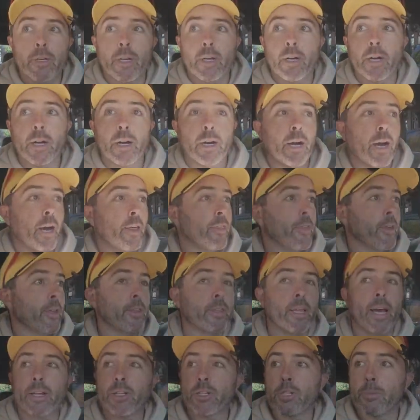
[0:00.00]
I
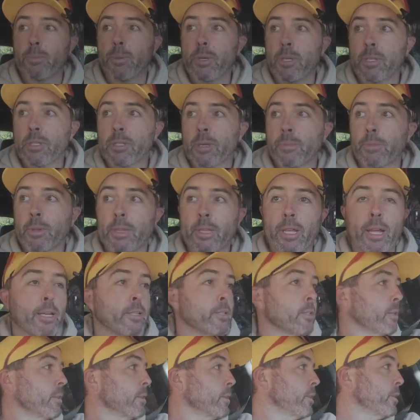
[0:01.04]
think that should be something that
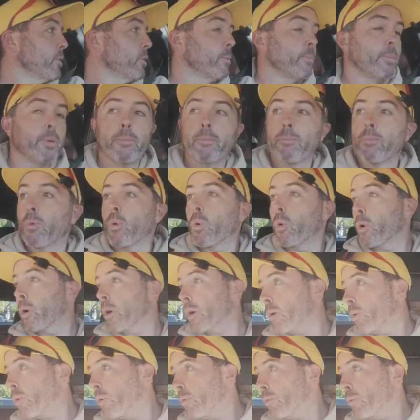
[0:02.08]
has a little bit
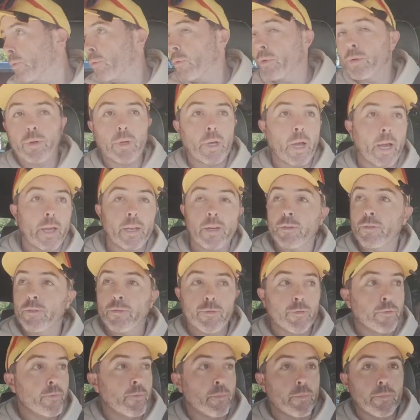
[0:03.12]
more kind
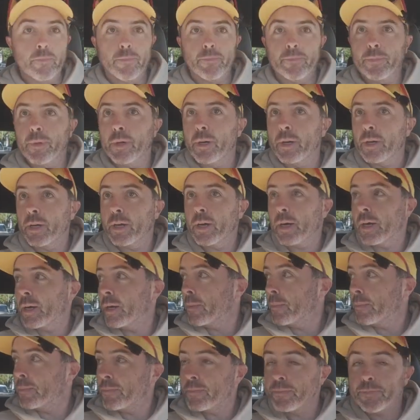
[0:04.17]
of
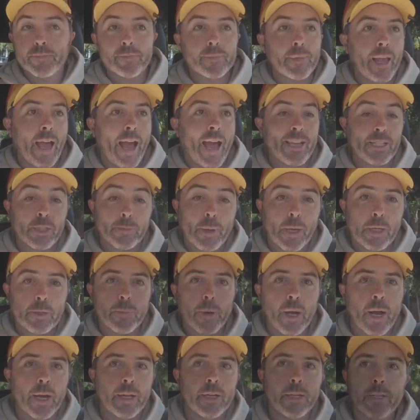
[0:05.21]
aspects
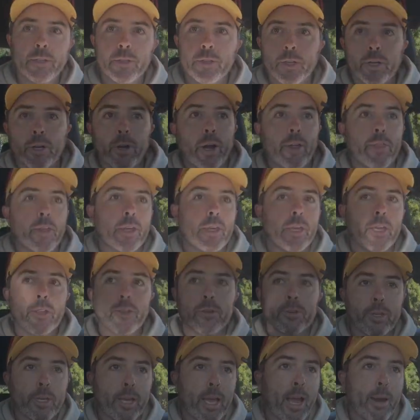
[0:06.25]
behind it. You know, I think
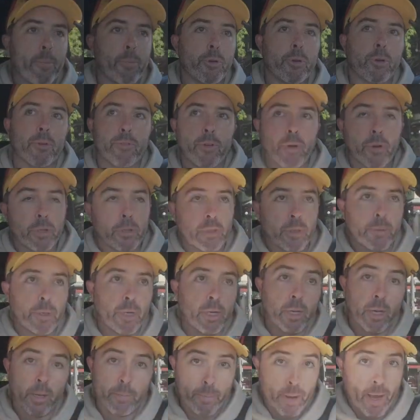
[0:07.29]
either camera, you're very
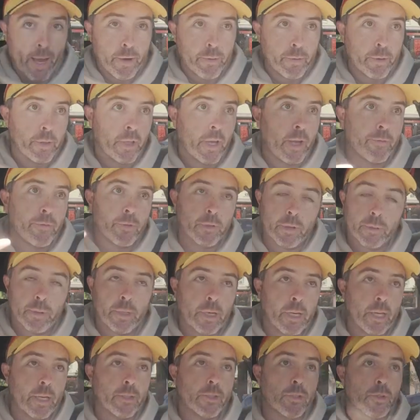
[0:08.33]
limited on battery life, you're
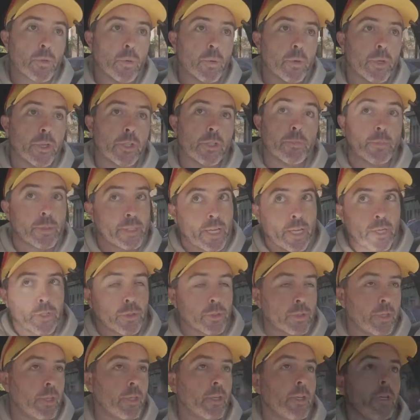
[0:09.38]
limited on storage
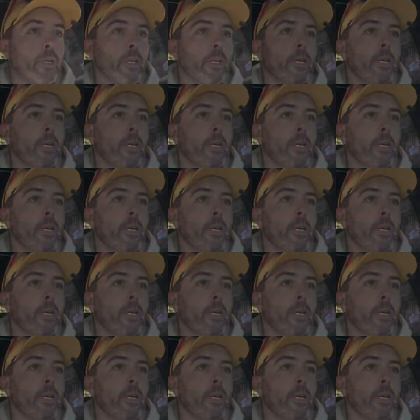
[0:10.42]
potentially.